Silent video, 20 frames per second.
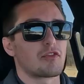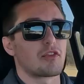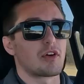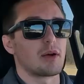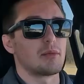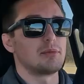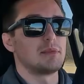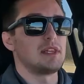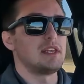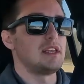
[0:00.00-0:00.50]

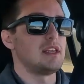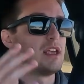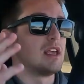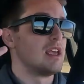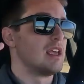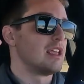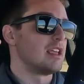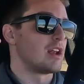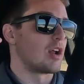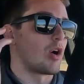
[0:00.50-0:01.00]
from the,
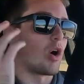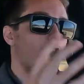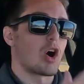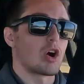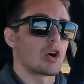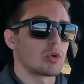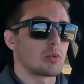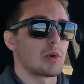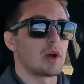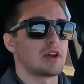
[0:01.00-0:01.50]
you know,
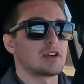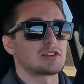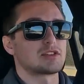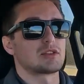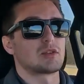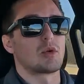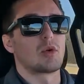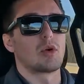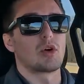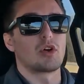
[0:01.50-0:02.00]
hardware
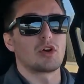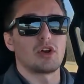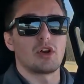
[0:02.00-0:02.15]
store,